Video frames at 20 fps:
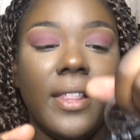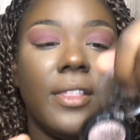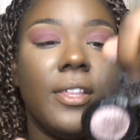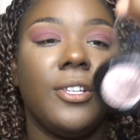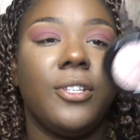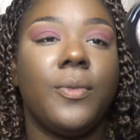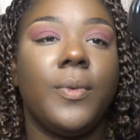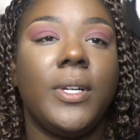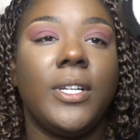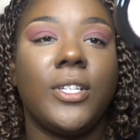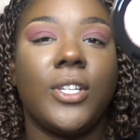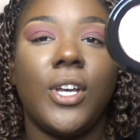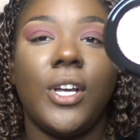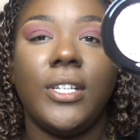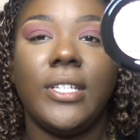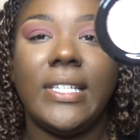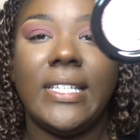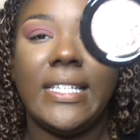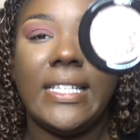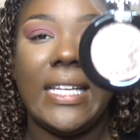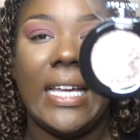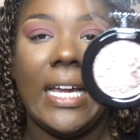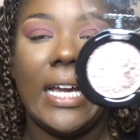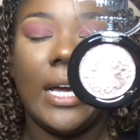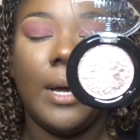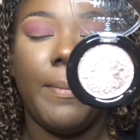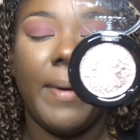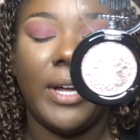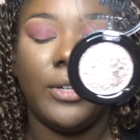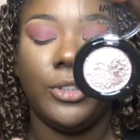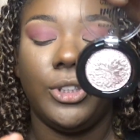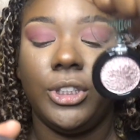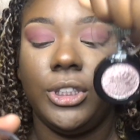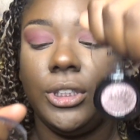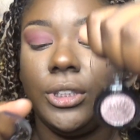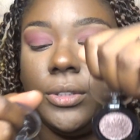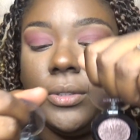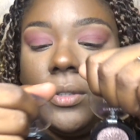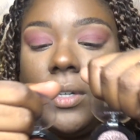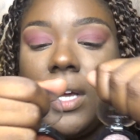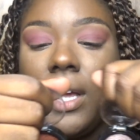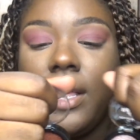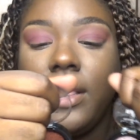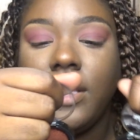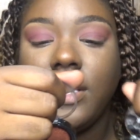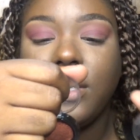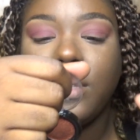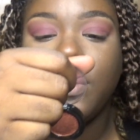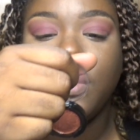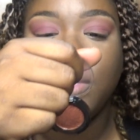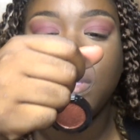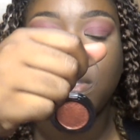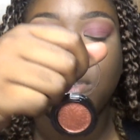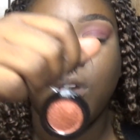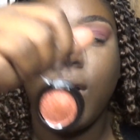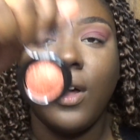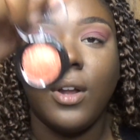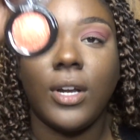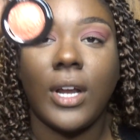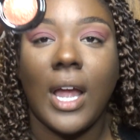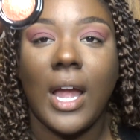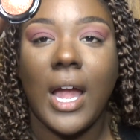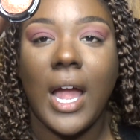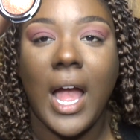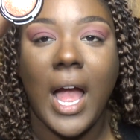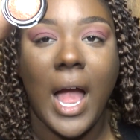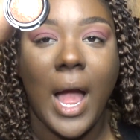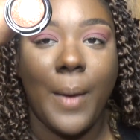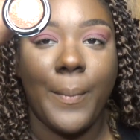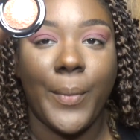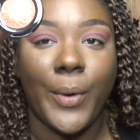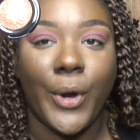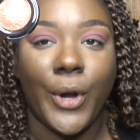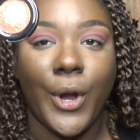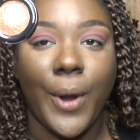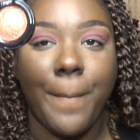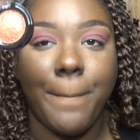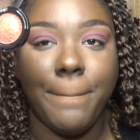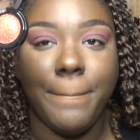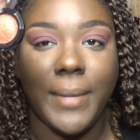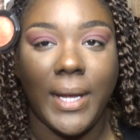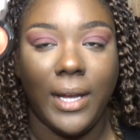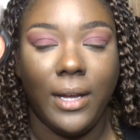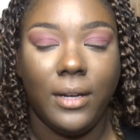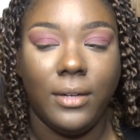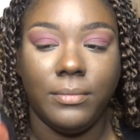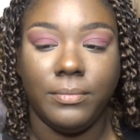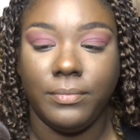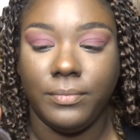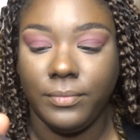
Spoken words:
This one is called Zinc About You, and this one is called Copper Me.